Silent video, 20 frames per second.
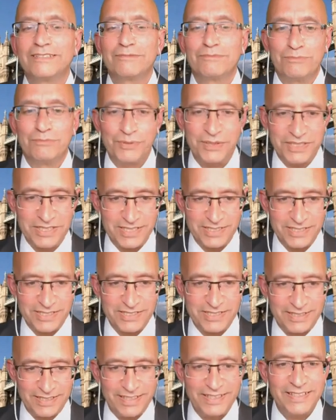British
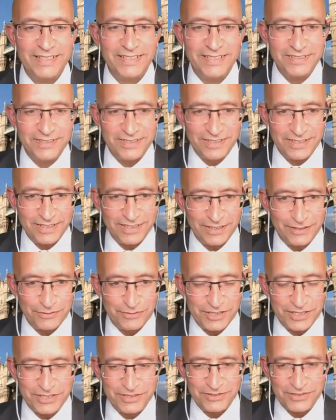in the
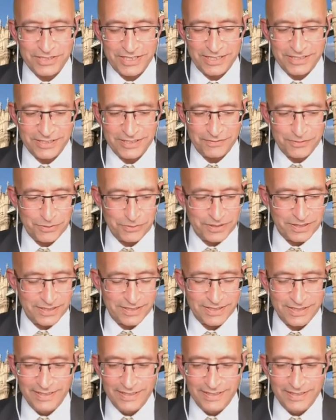original sense of the word.